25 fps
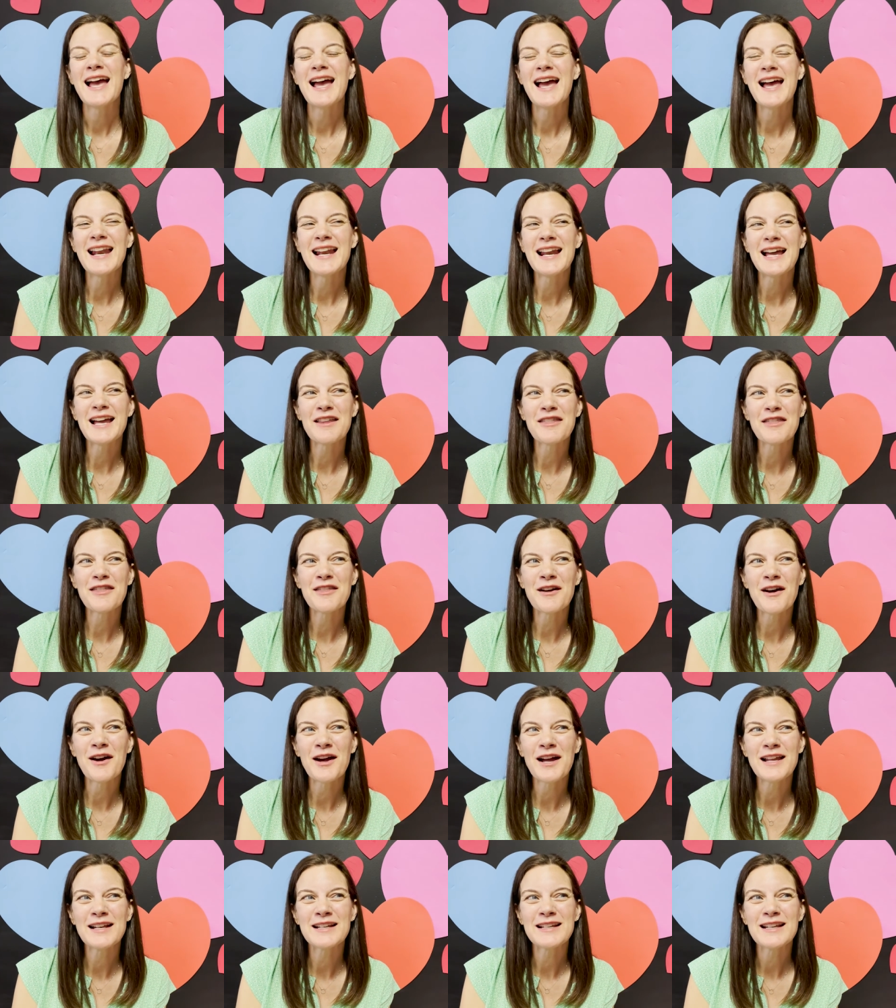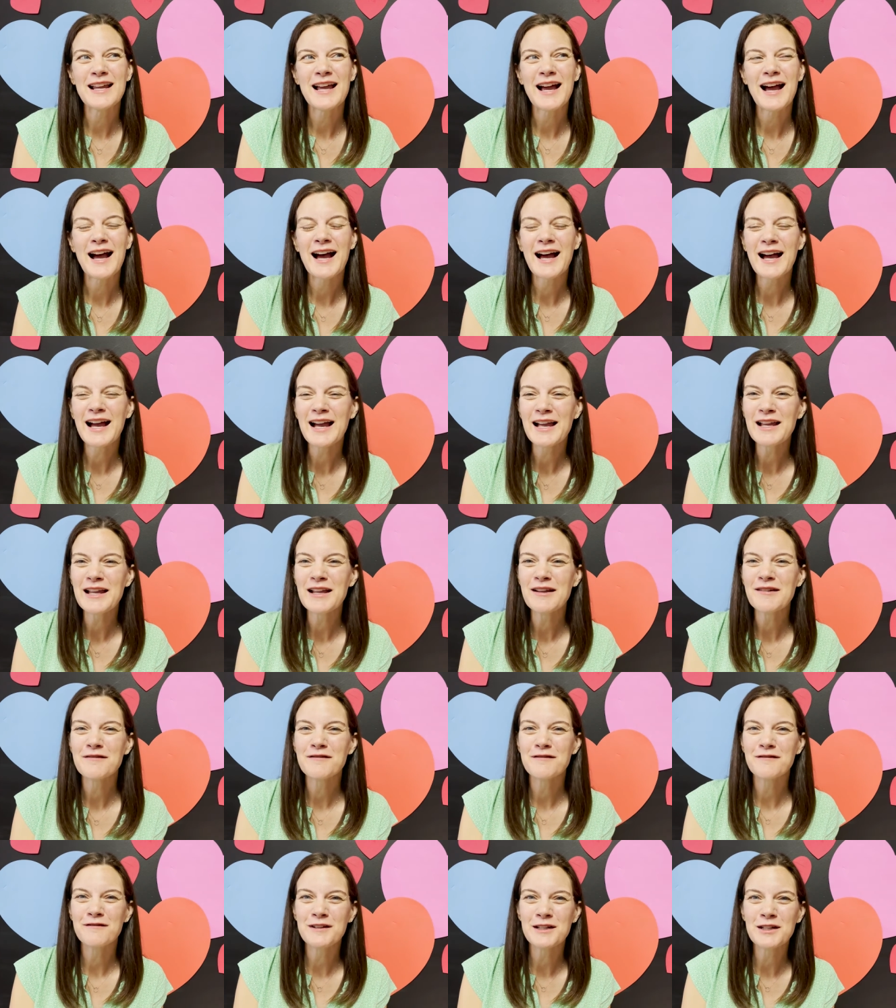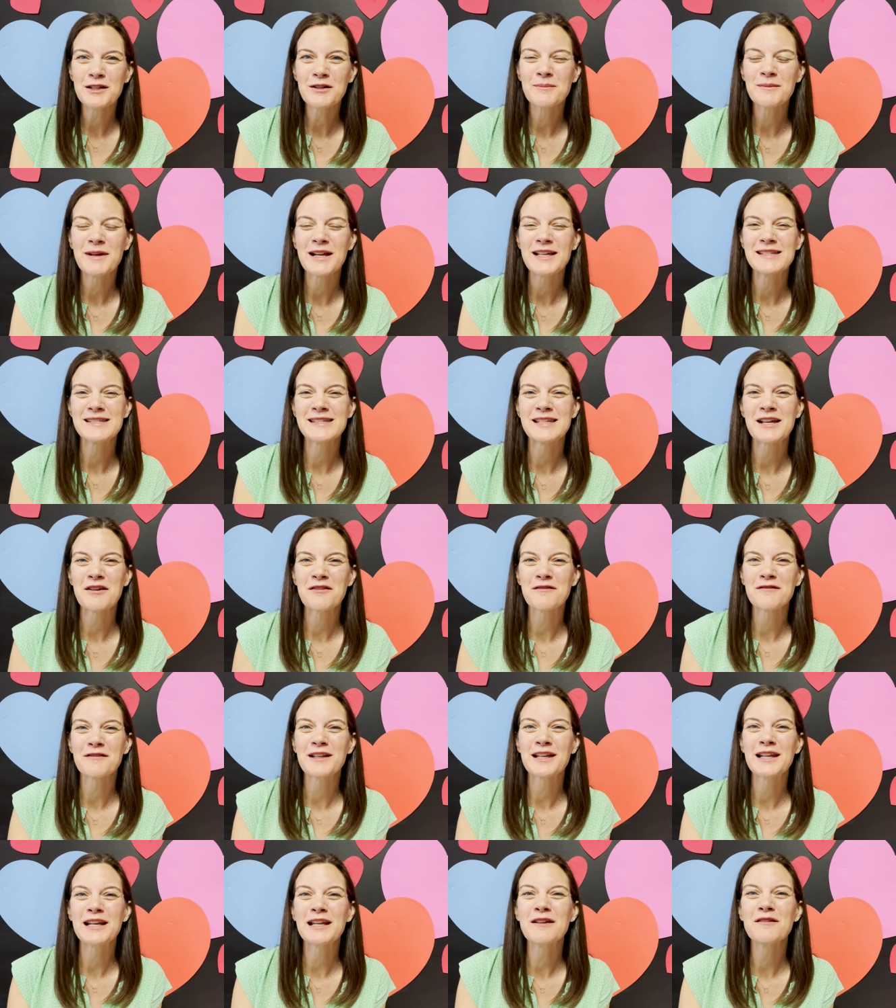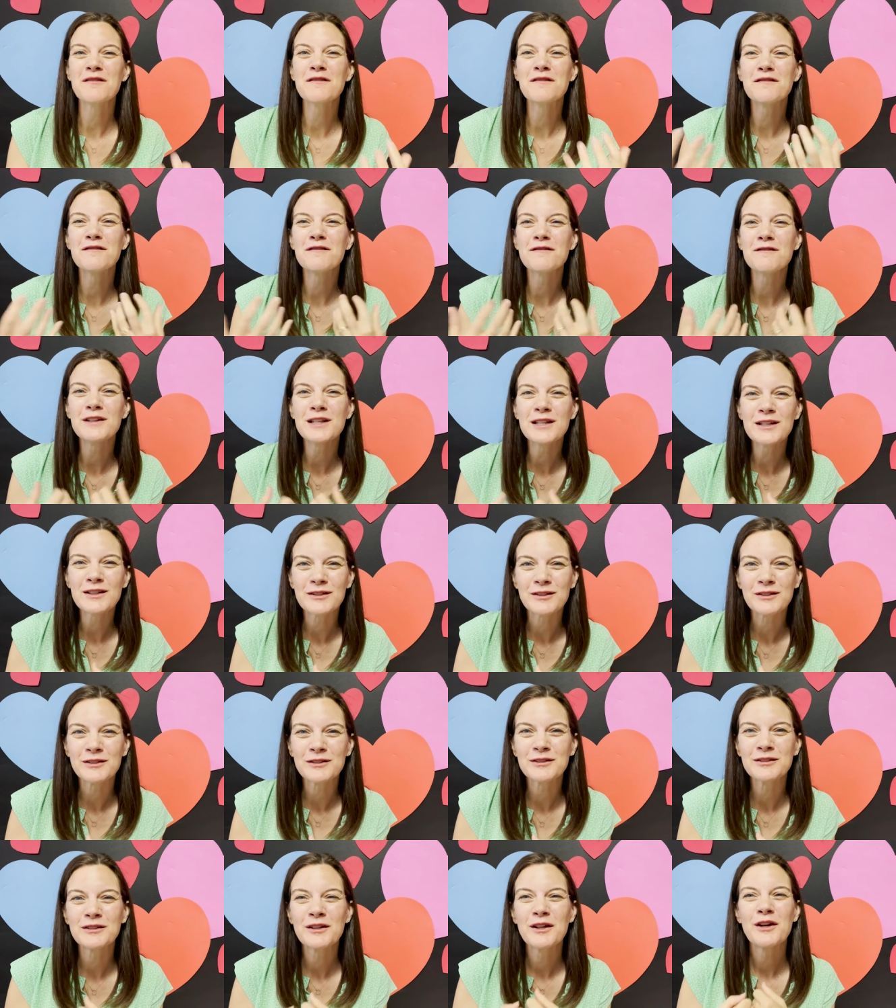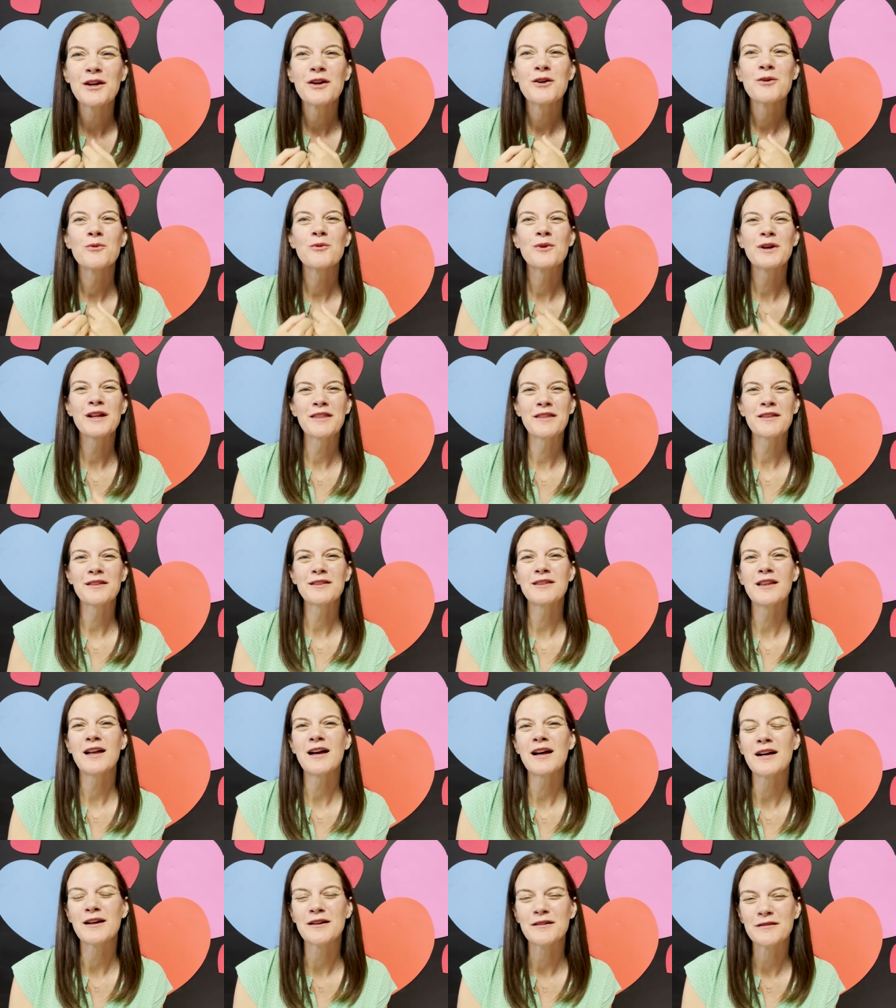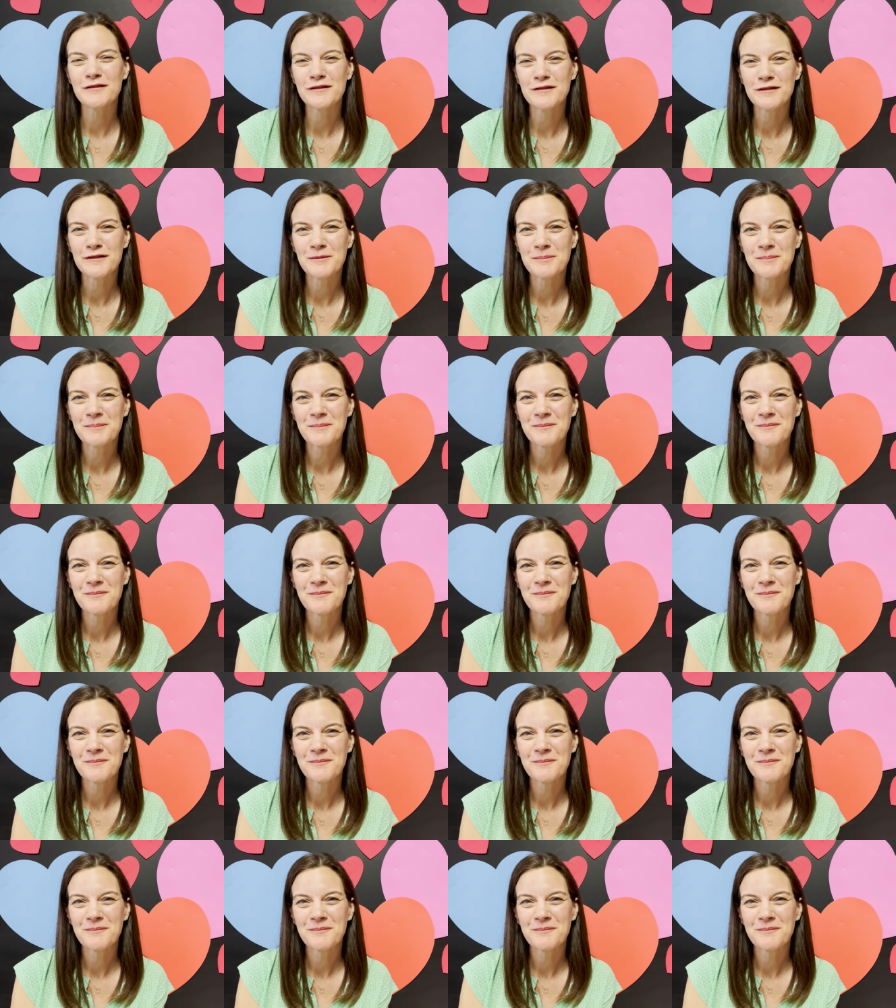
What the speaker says: And I thought, I feel myself getting filled with love.